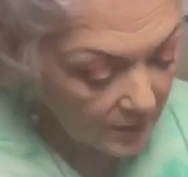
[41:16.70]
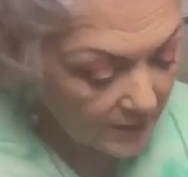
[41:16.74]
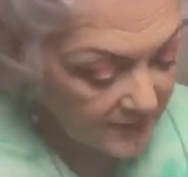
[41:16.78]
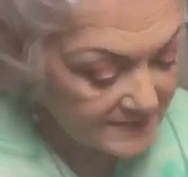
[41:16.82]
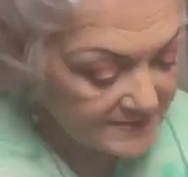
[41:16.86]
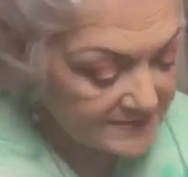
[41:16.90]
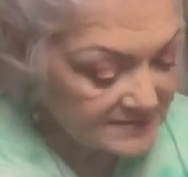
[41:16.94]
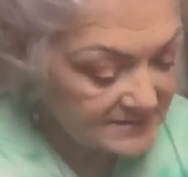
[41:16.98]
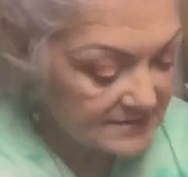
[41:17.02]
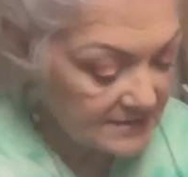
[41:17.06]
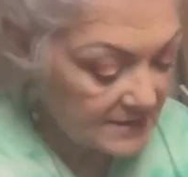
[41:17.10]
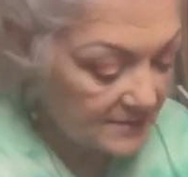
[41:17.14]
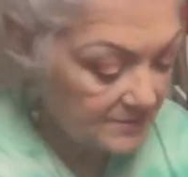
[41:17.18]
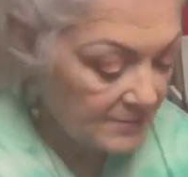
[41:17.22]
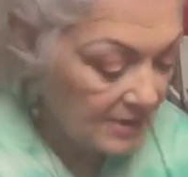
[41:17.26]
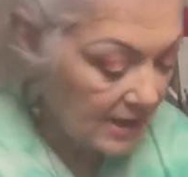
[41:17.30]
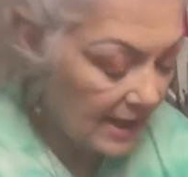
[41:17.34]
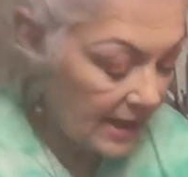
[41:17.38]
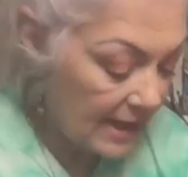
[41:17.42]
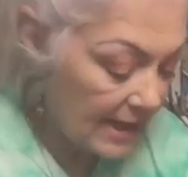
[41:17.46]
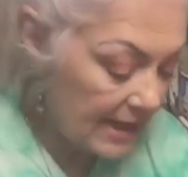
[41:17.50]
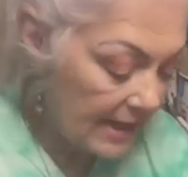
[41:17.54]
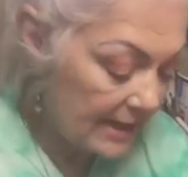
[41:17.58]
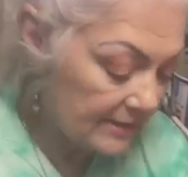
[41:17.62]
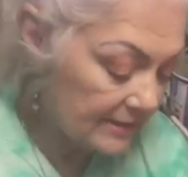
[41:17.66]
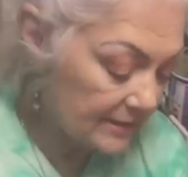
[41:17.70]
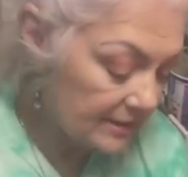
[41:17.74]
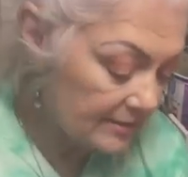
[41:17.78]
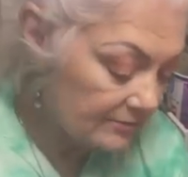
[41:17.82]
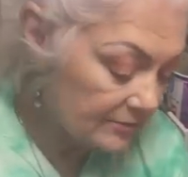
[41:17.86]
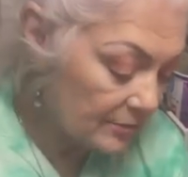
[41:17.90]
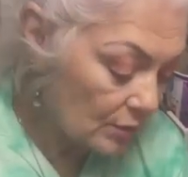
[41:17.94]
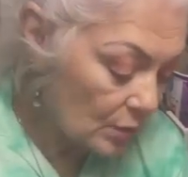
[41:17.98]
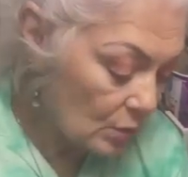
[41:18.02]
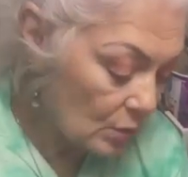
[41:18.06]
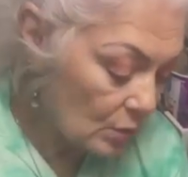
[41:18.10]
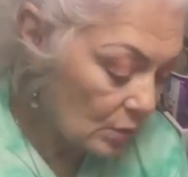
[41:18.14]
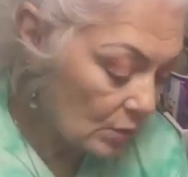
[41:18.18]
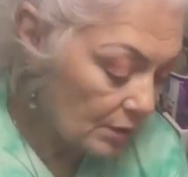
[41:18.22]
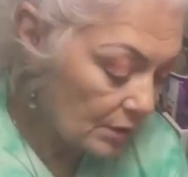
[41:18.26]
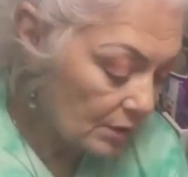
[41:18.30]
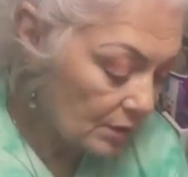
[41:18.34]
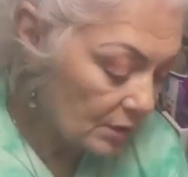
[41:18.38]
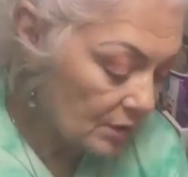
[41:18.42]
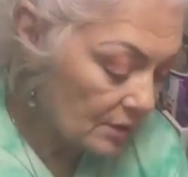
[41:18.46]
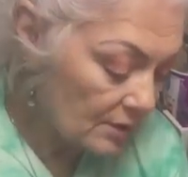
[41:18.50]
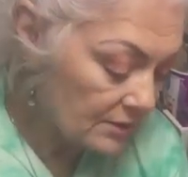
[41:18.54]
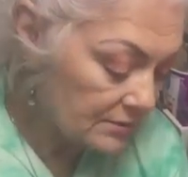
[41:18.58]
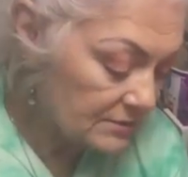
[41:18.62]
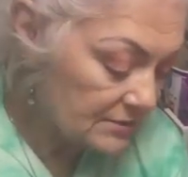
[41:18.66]
with some kind of
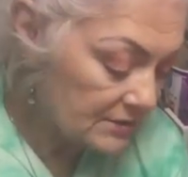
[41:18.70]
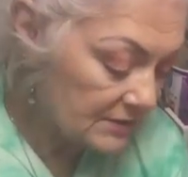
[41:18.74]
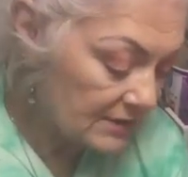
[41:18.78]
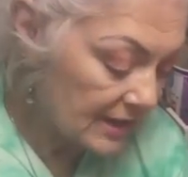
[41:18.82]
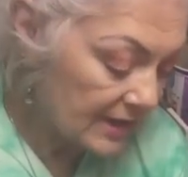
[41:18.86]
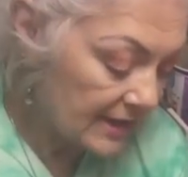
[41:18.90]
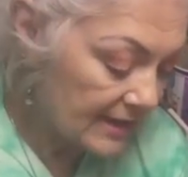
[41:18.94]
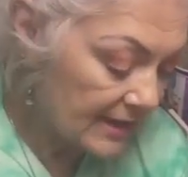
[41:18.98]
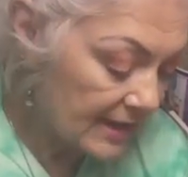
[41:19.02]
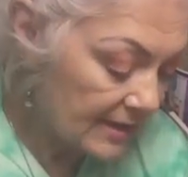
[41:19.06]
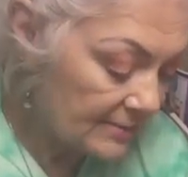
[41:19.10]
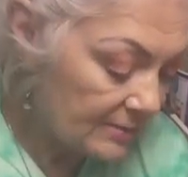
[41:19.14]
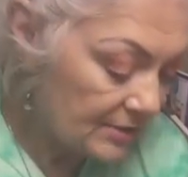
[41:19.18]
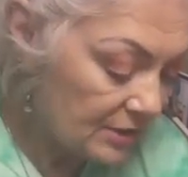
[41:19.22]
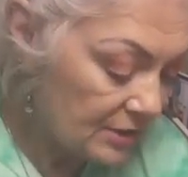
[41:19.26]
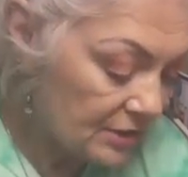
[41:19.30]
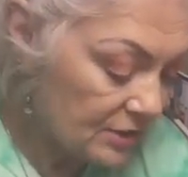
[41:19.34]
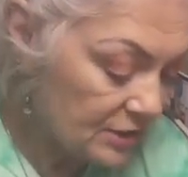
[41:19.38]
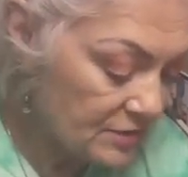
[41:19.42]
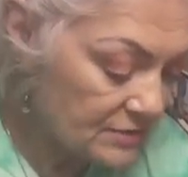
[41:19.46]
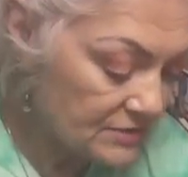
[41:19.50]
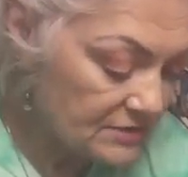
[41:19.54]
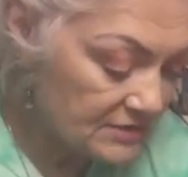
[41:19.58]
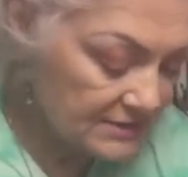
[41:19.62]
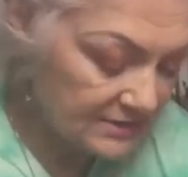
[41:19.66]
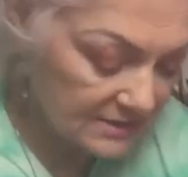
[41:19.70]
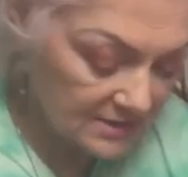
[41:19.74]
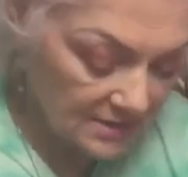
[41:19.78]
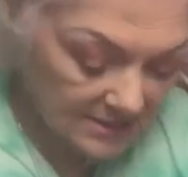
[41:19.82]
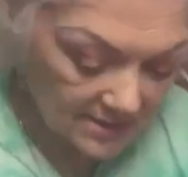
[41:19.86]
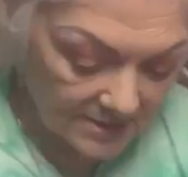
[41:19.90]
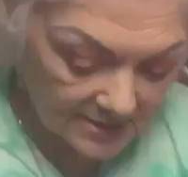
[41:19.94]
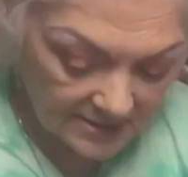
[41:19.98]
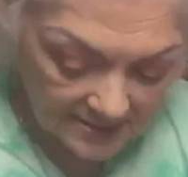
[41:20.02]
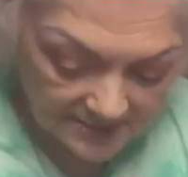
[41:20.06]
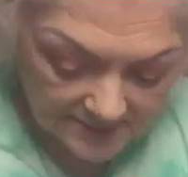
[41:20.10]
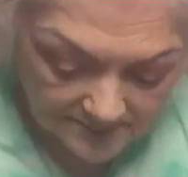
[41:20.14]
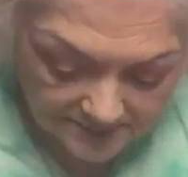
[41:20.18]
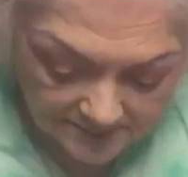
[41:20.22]
oil. Today I've been using